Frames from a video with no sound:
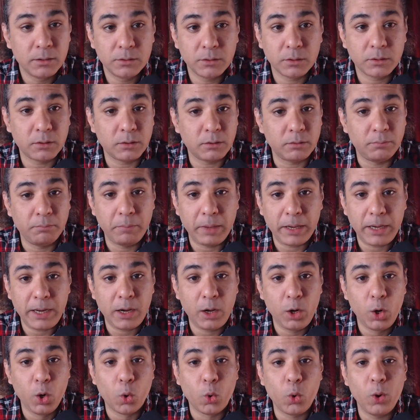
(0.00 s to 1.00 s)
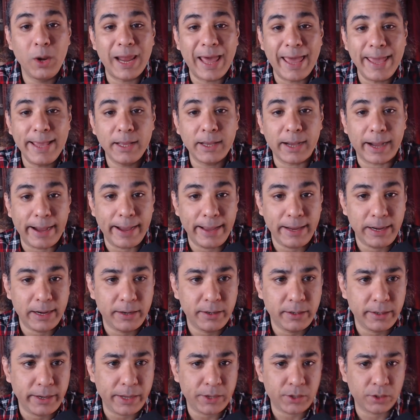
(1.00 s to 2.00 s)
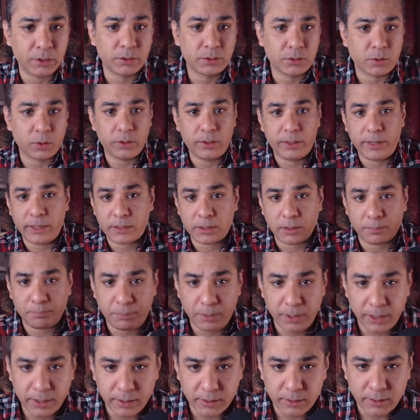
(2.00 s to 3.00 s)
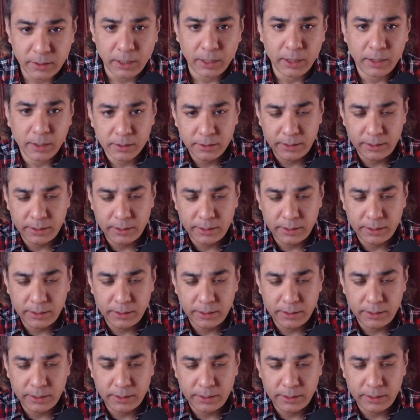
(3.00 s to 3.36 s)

So many low-lying island nations could disappear.